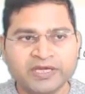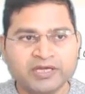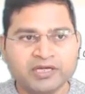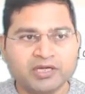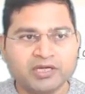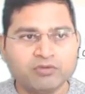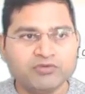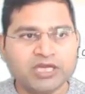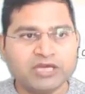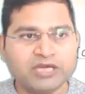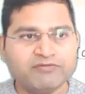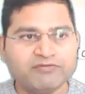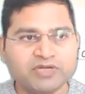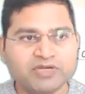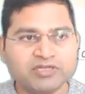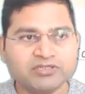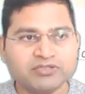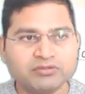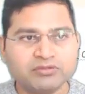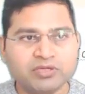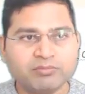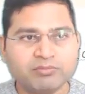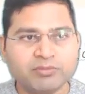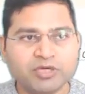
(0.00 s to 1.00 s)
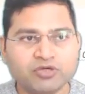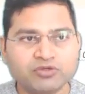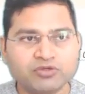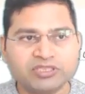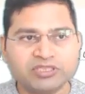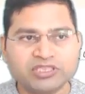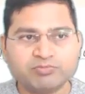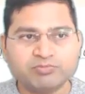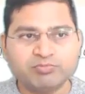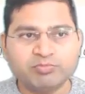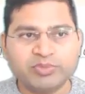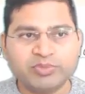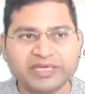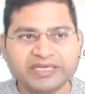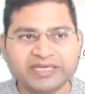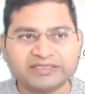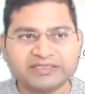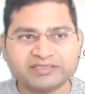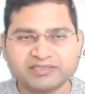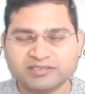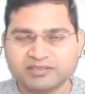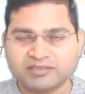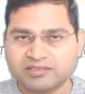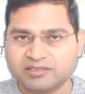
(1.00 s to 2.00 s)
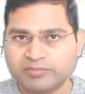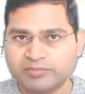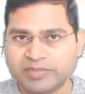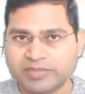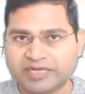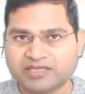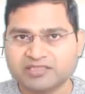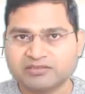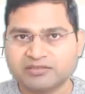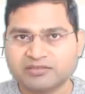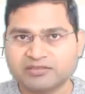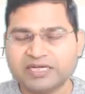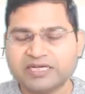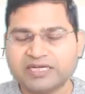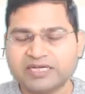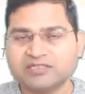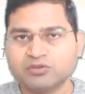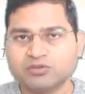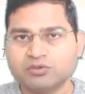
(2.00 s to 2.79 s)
Now, we have understood about this base package, right?